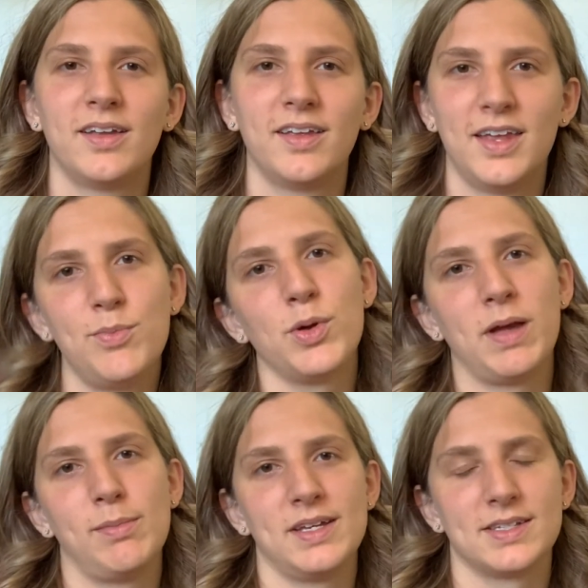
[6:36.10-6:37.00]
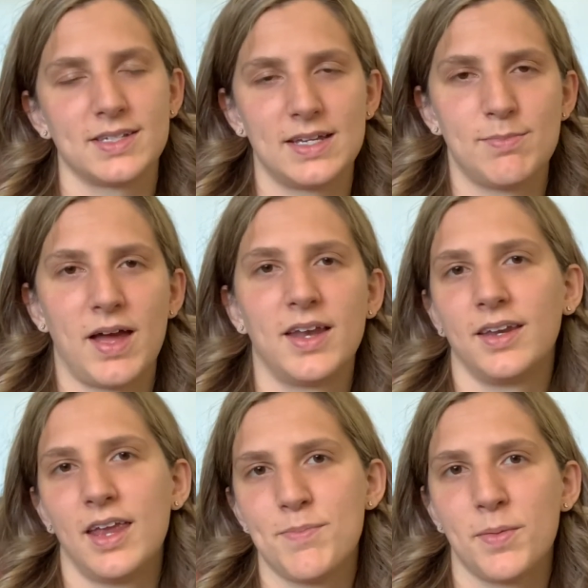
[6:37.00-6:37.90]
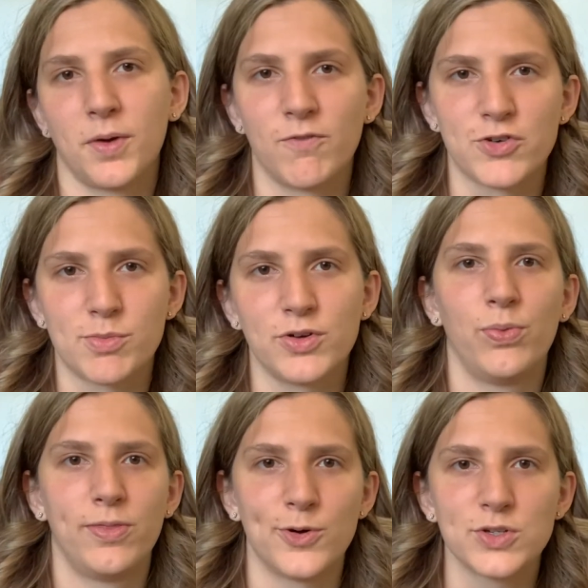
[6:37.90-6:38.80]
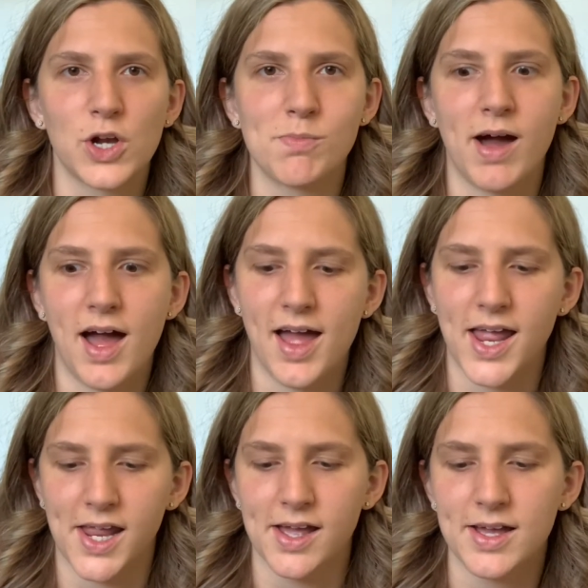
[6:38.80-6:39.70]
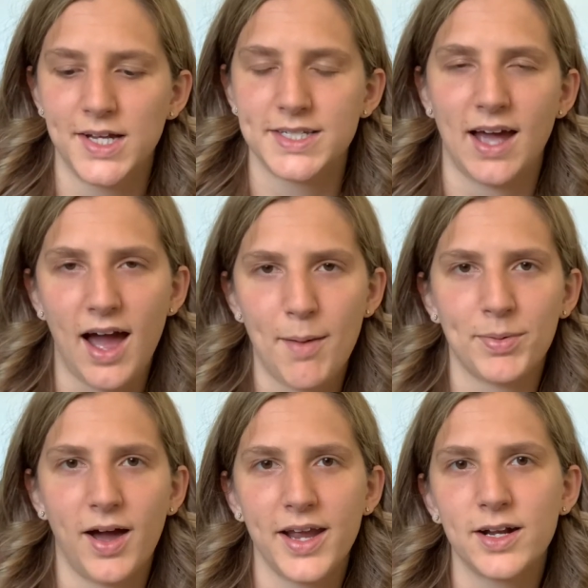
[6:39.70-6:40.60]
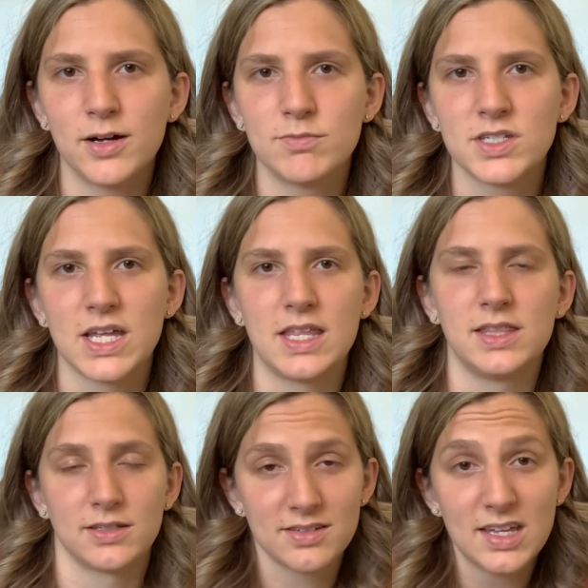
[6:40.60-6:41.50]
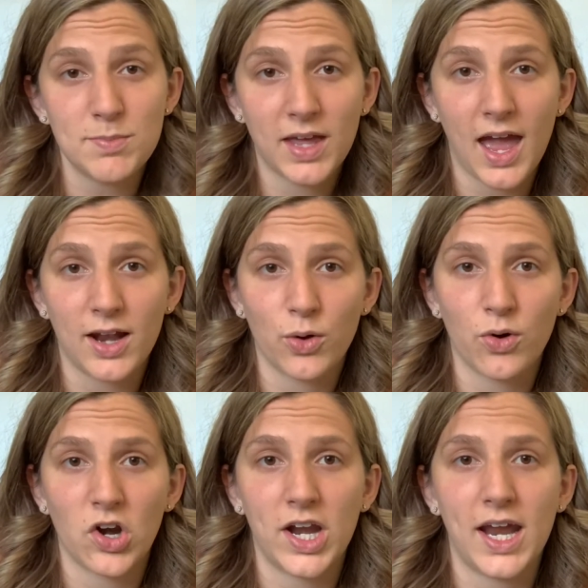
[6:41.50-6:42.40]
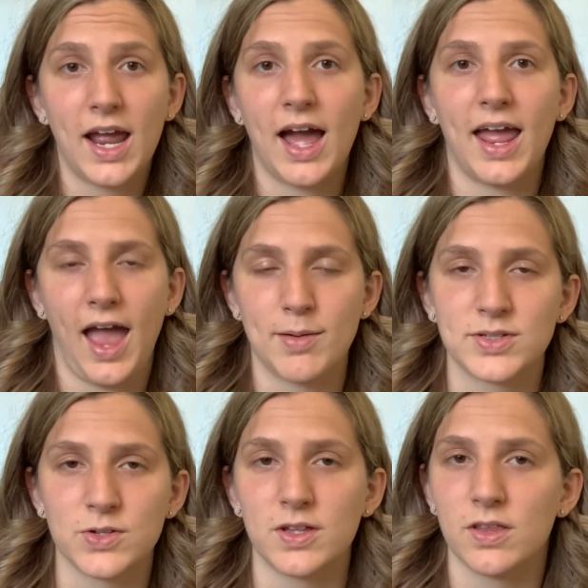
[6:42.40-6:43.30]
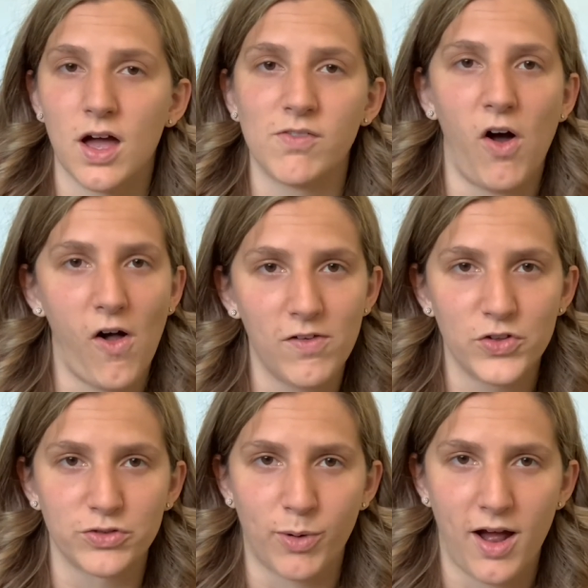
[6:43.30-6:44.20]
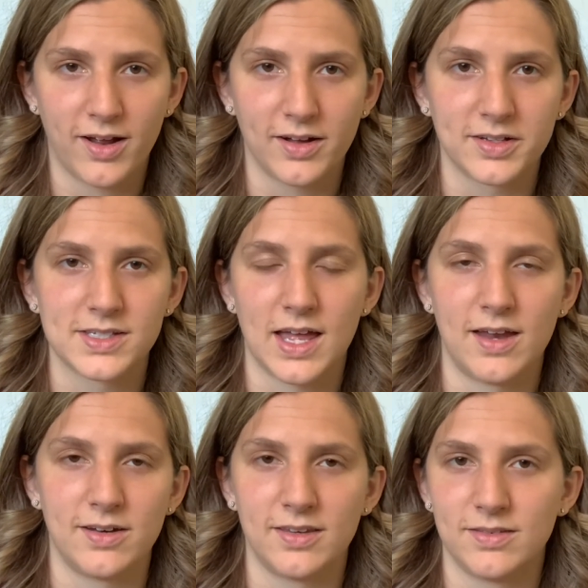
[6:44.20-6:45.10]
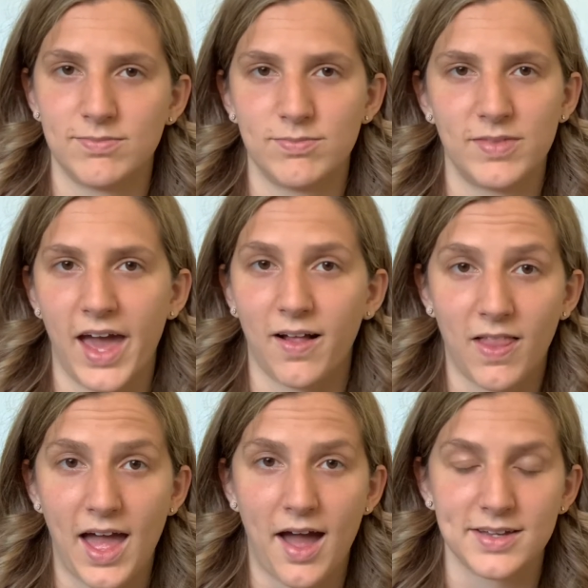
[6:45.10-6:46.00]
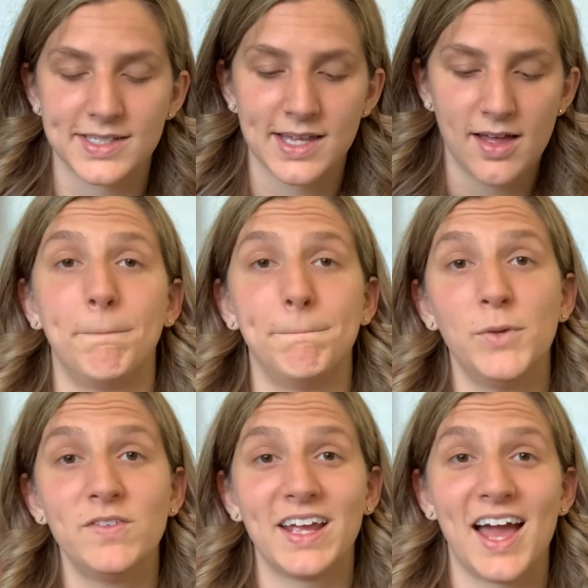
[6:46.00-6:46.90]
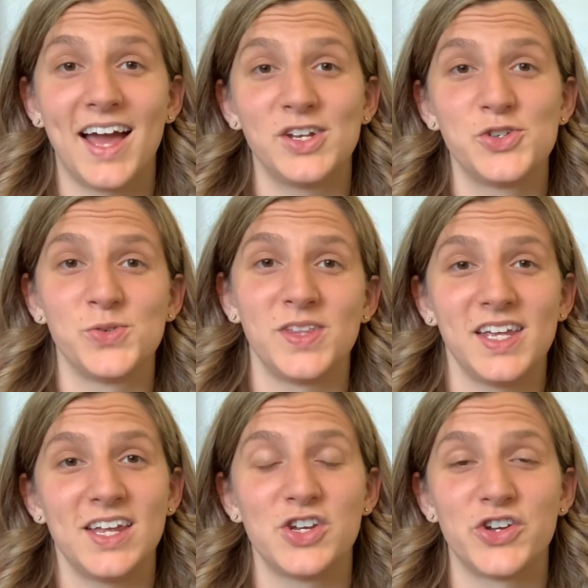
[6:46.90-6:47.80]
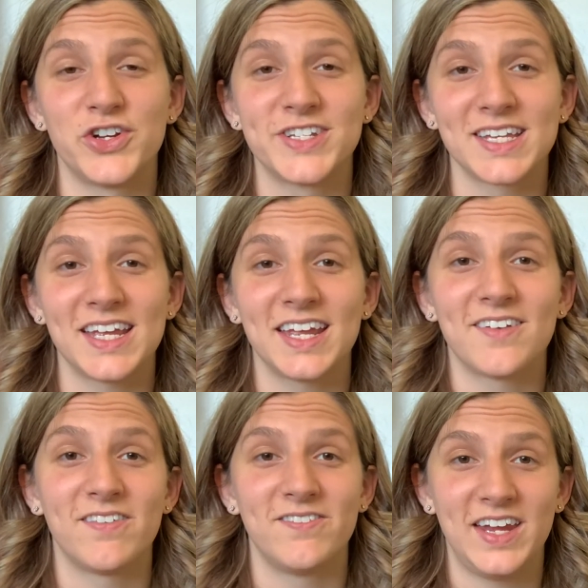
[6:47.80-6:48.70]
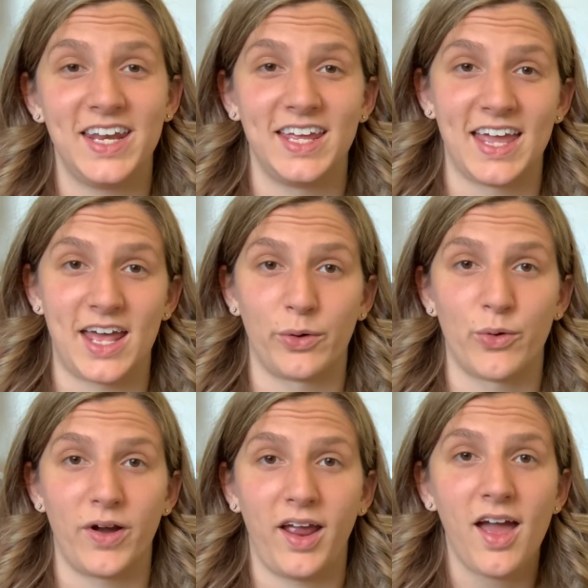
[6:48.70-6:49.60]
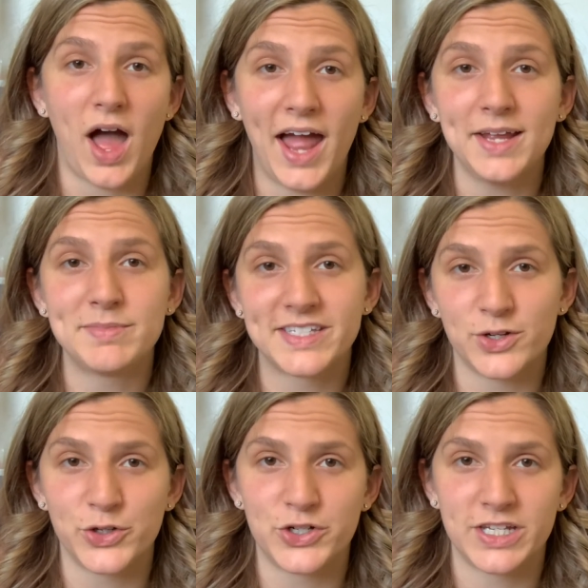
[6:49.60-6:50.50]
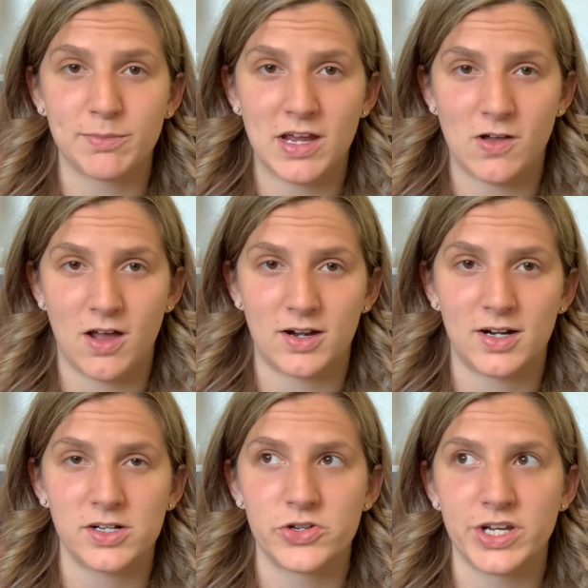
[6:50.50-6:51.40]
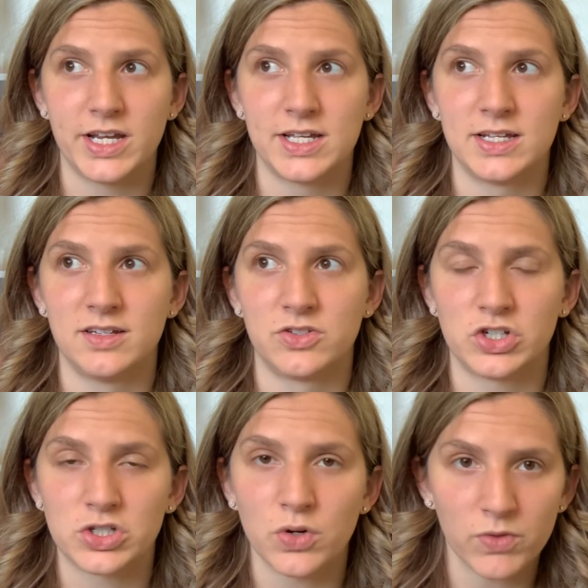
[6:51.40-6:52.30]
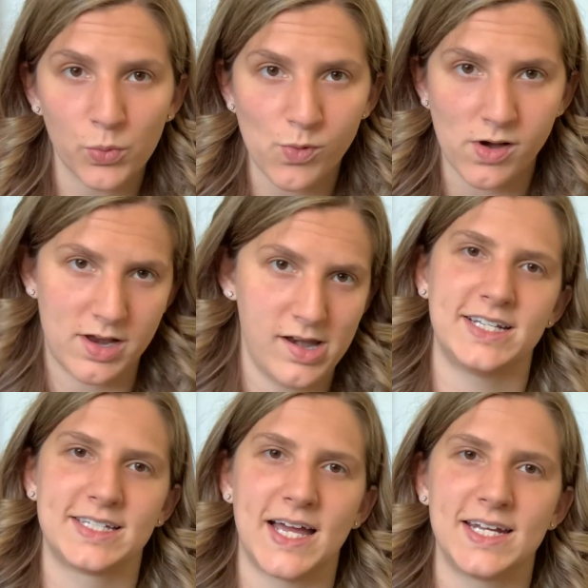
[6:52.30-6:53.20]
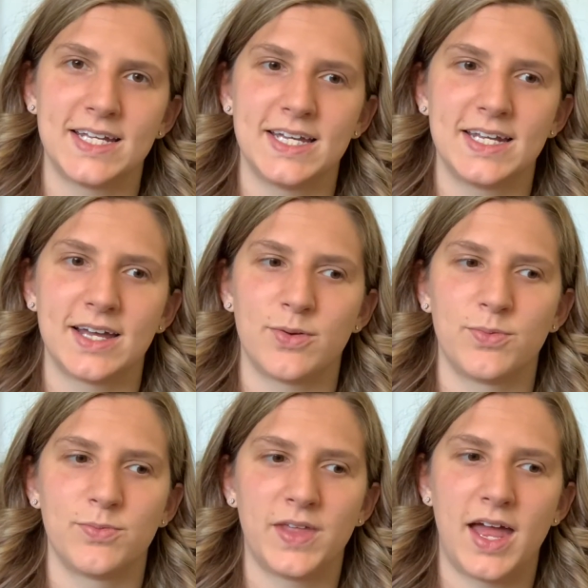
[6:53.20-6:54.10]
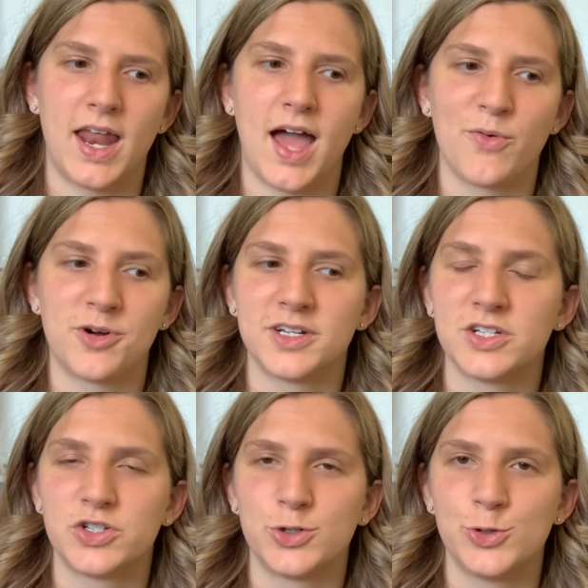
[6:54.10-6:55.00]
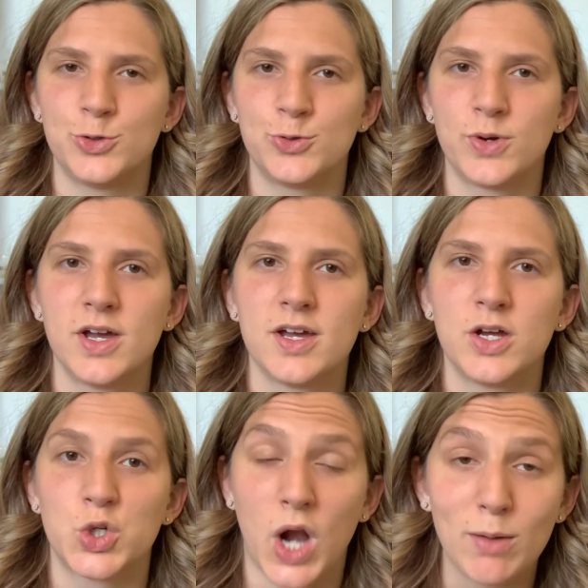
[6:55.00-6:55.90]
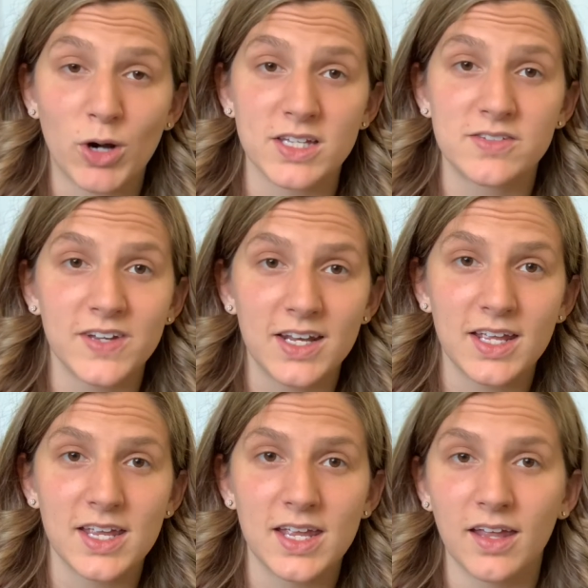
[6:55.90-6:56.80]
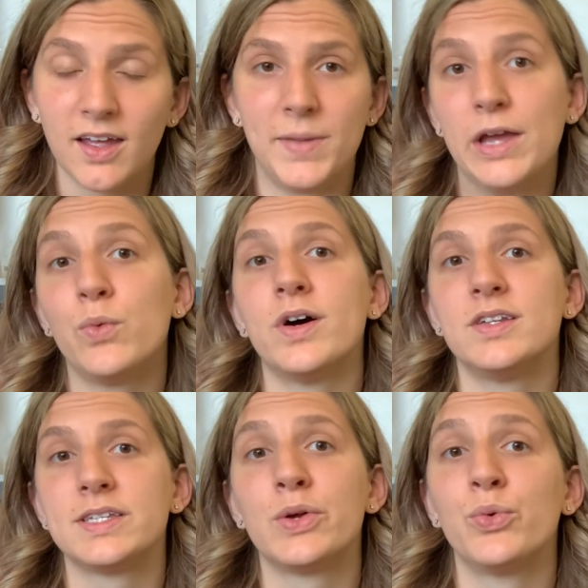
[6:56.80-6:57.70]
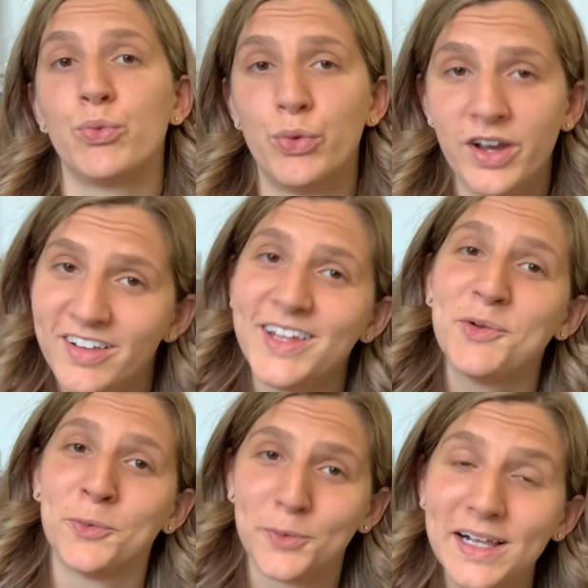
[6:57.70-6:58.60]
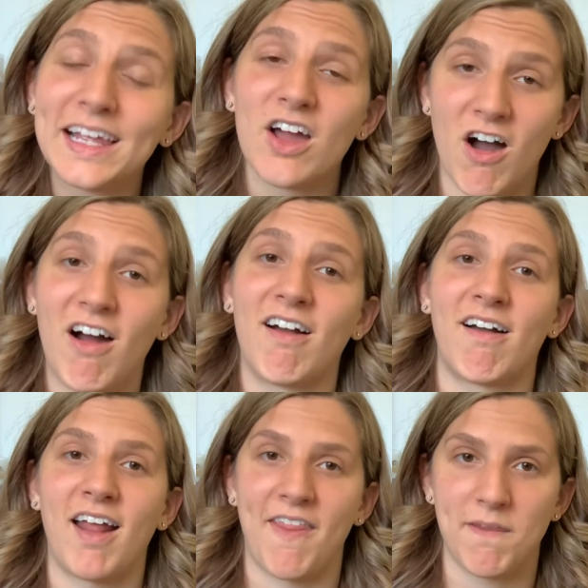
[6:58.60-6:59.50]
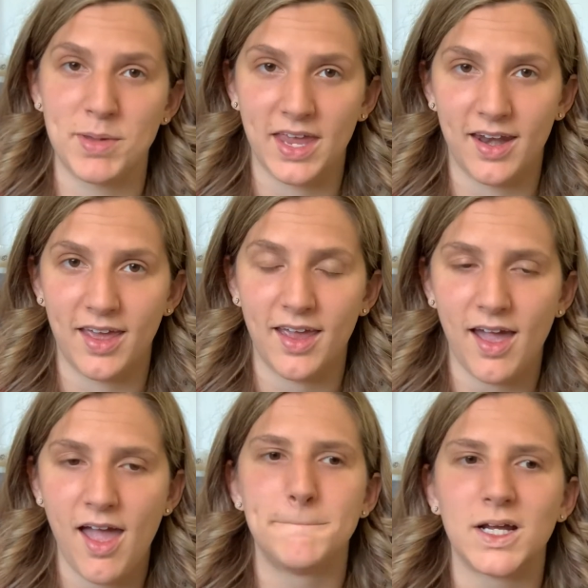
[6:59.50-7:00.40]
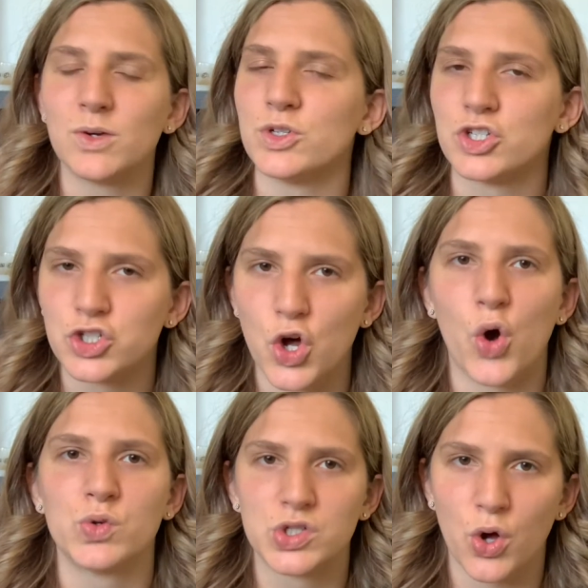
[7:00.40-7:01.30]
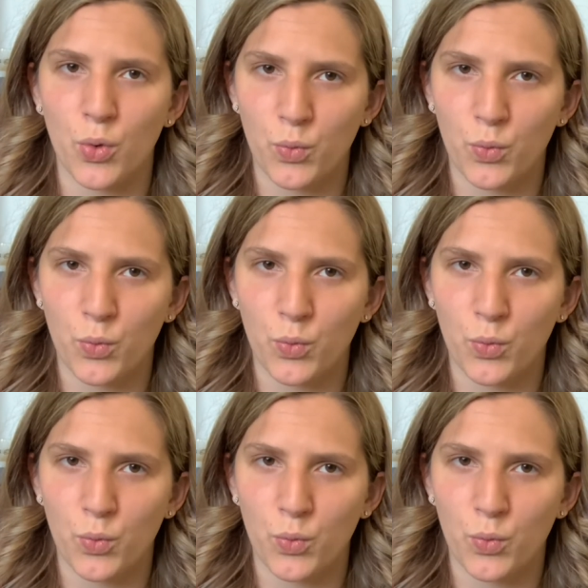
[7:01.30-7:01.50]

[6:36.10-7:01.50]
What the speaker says: keep your baby asleep and keep them comfortable. Those are my top items in the sleep category. I absolutely love all of those products and that class. Moving on to the nursing feeding category. I am still nursing my daughter. She is just over 1. I decided that I wanted to try breastfeeding. It was really, really hard at the beginning, but it was so